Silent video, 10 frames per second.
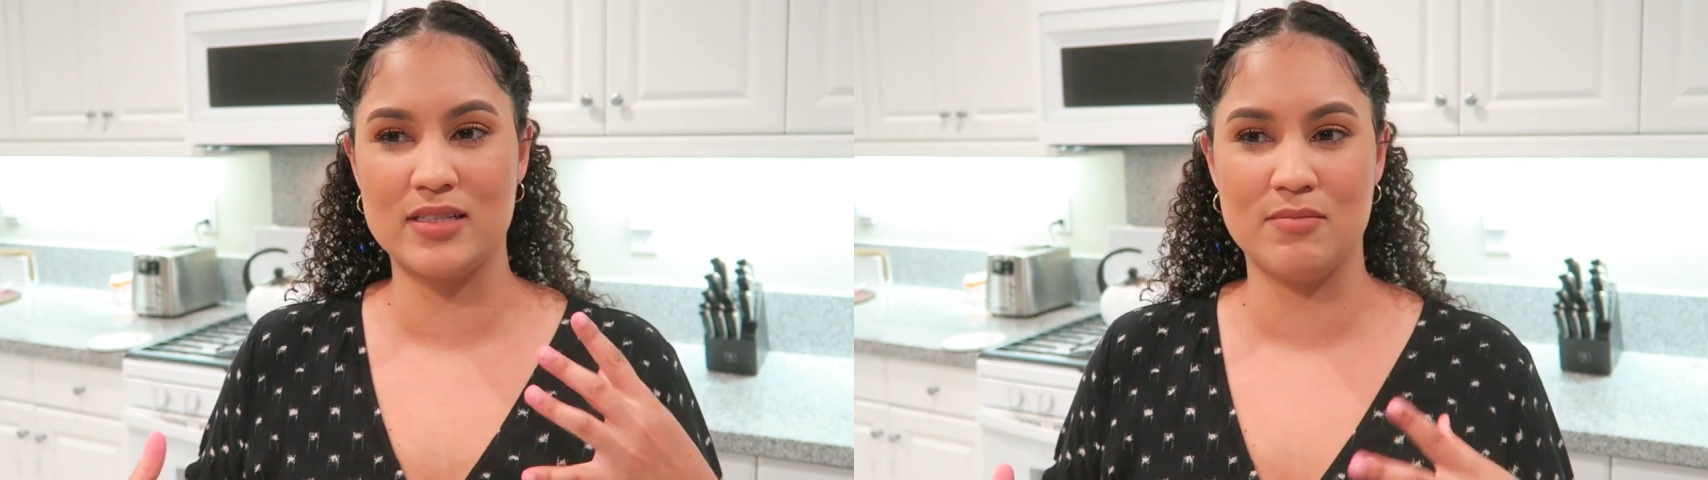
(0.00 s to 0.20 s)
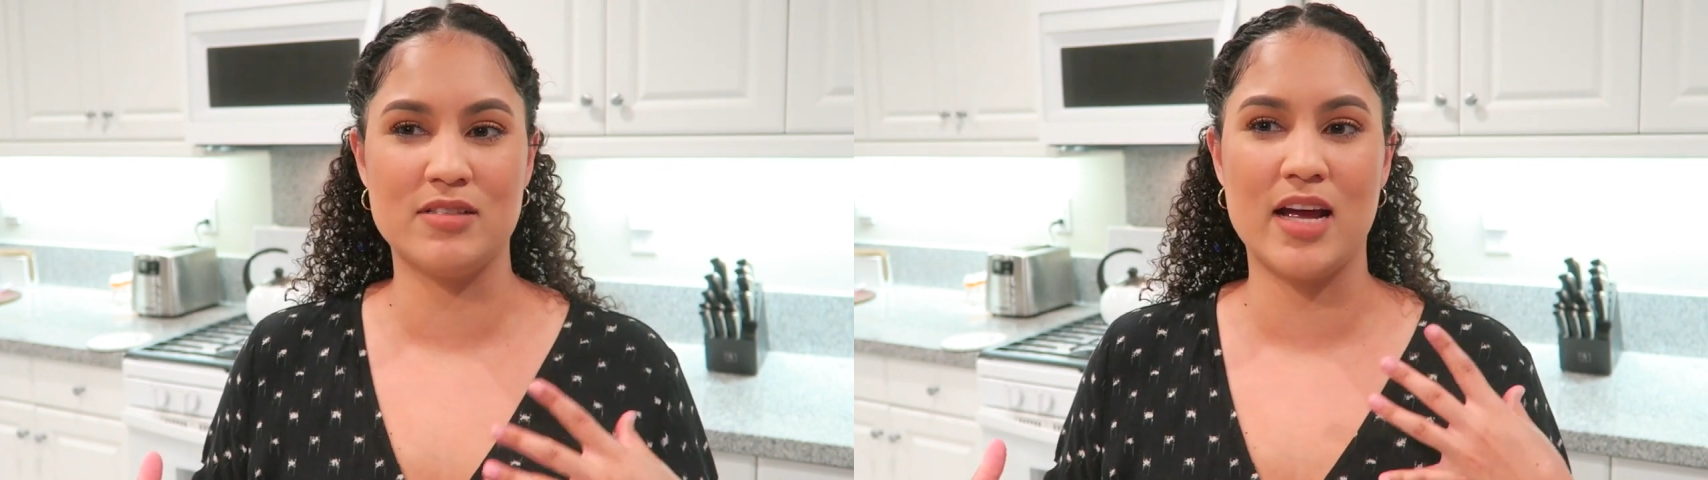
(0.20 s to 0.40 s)

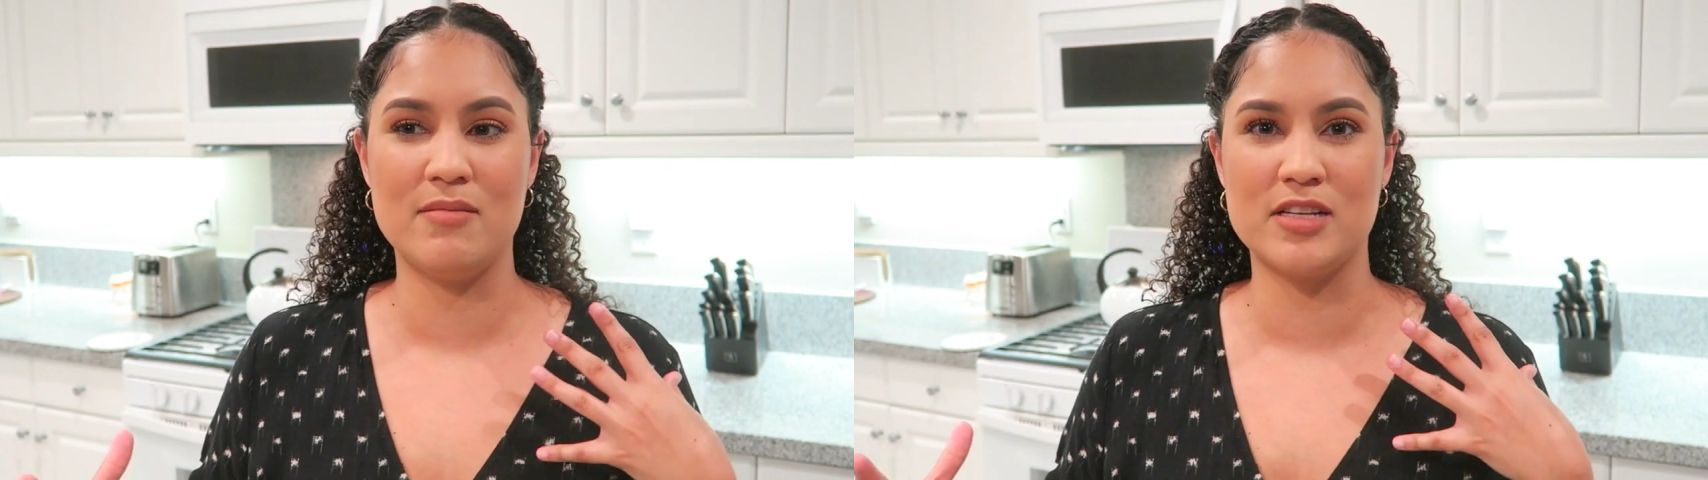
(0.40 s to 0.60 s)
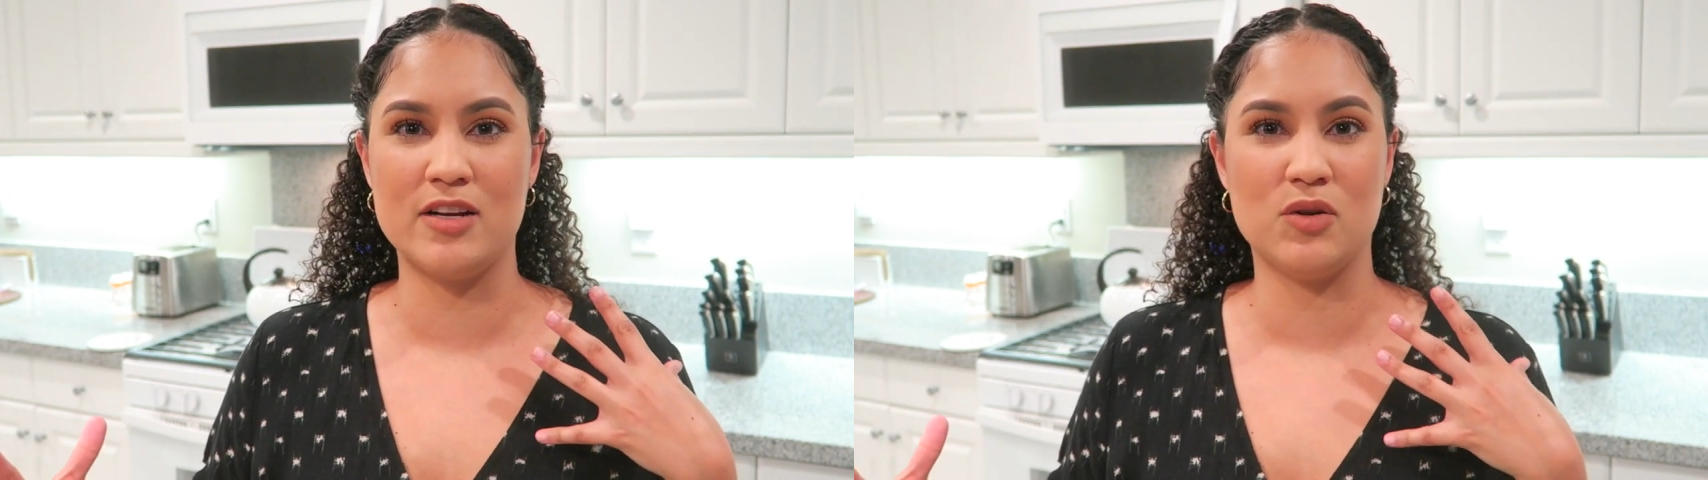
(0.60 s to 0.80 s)

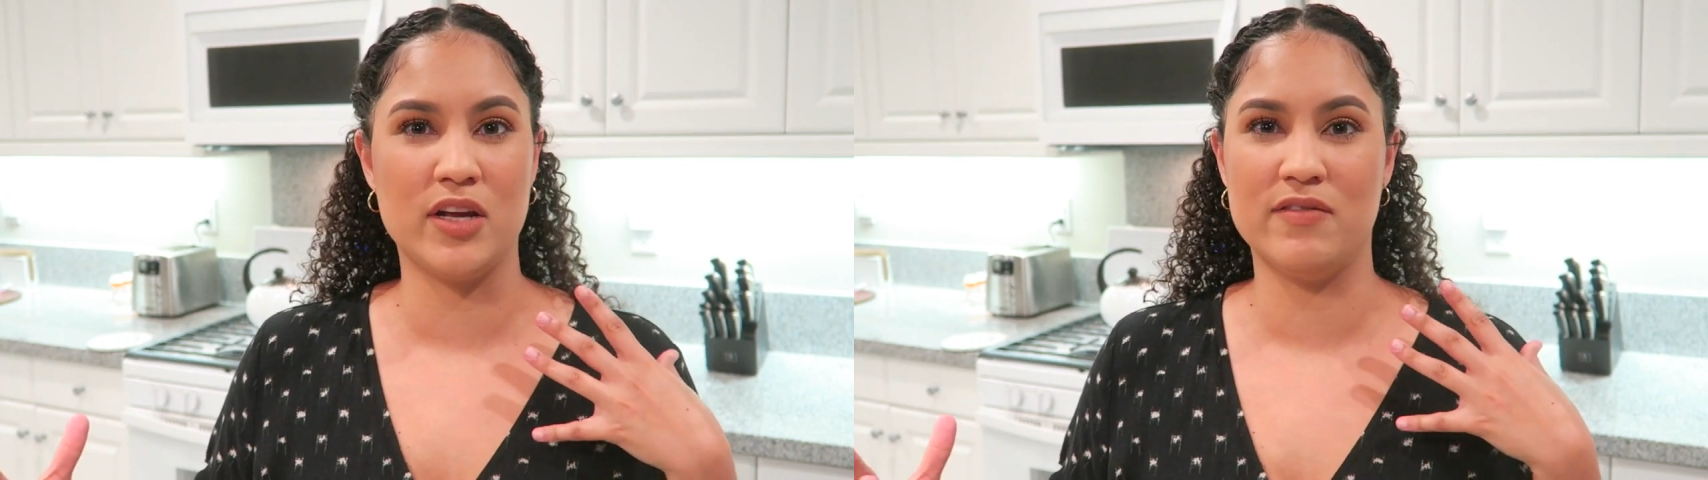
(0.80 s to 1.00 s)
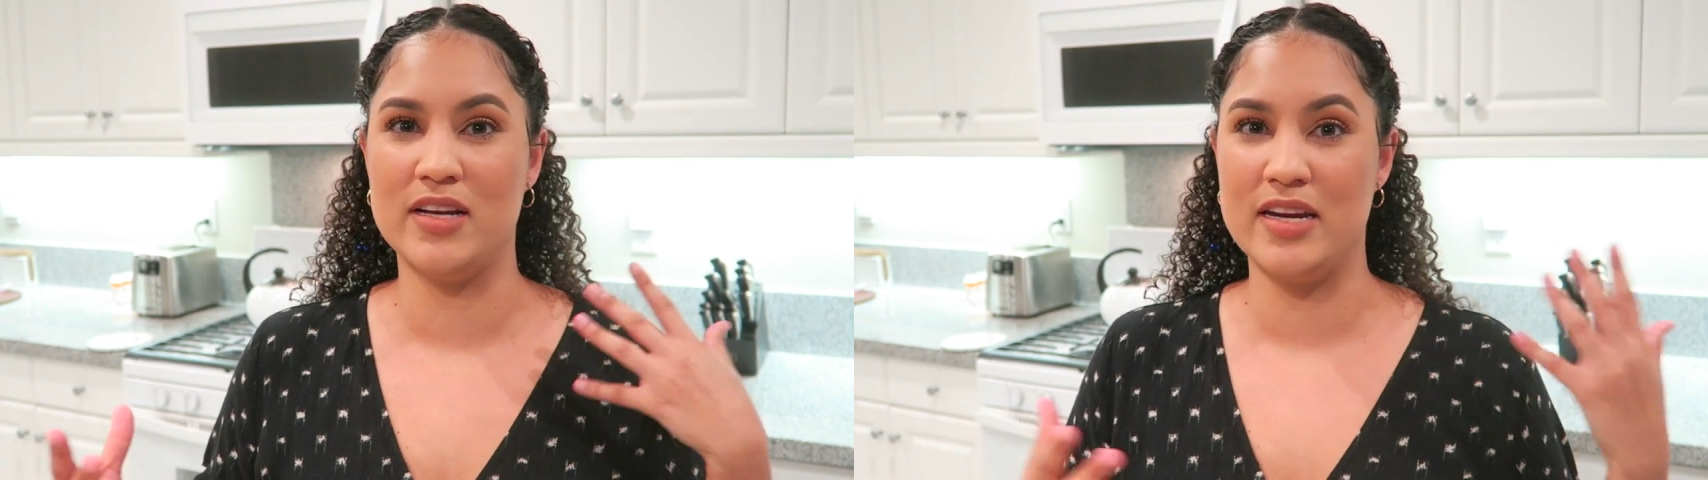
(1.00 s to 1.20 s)
Sometimes I
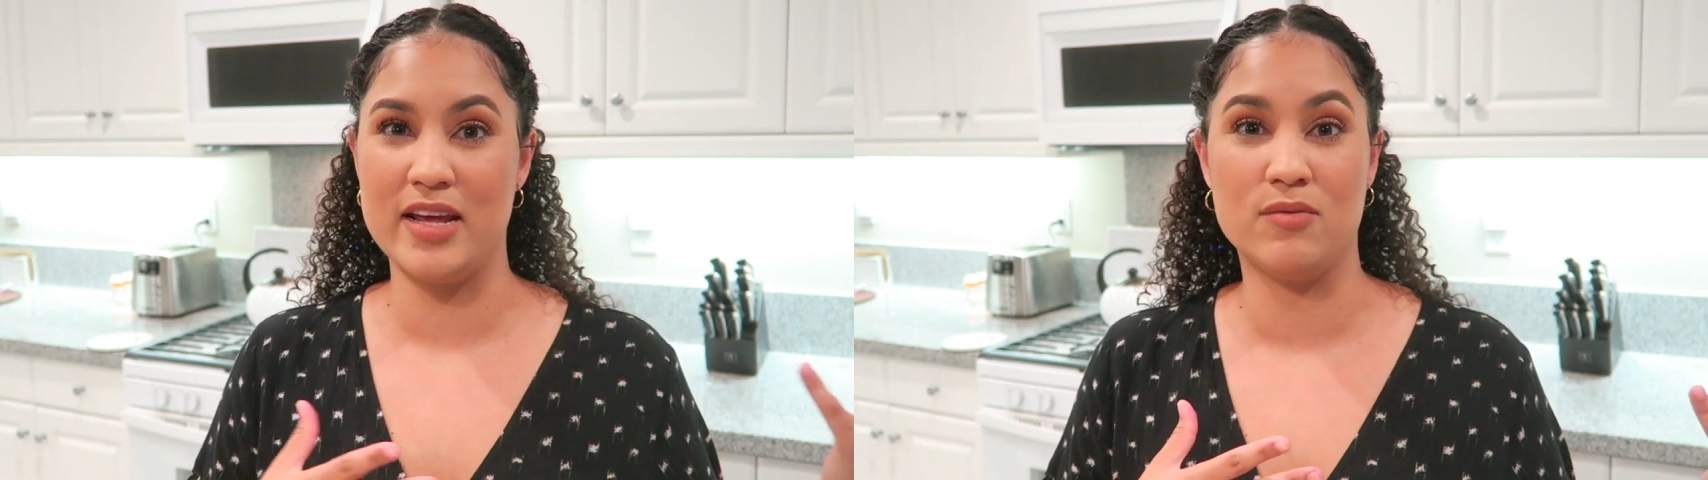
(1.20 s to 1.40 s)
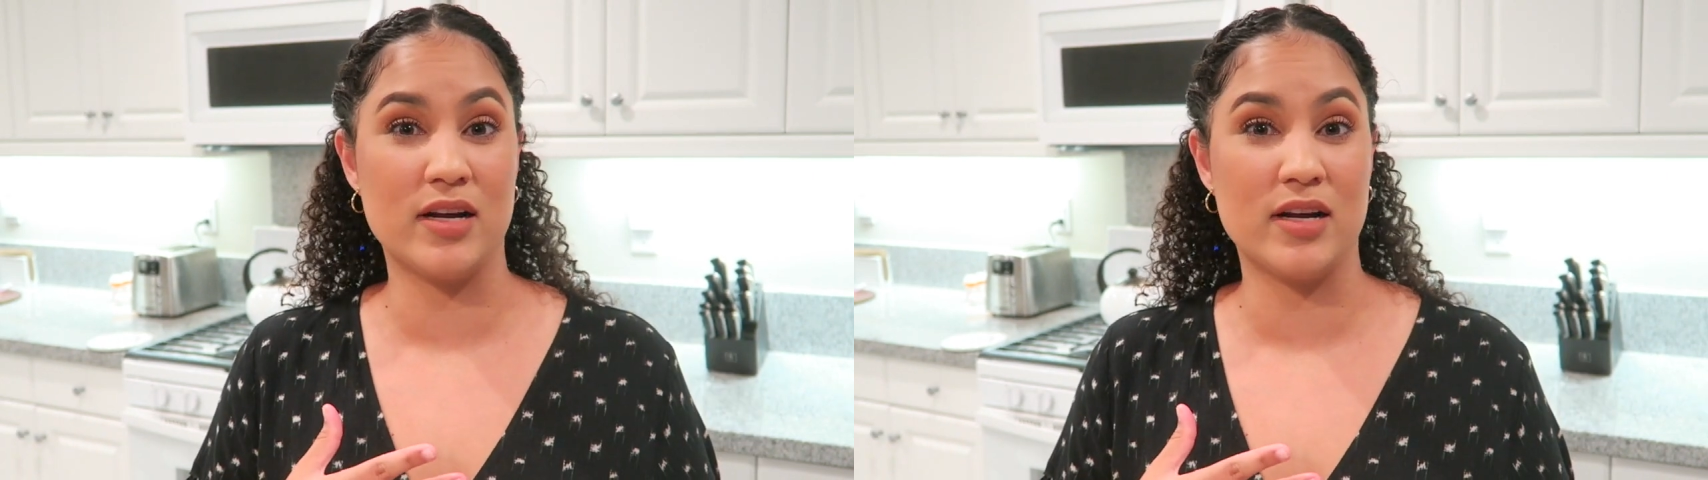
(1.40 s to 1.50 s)
don't even need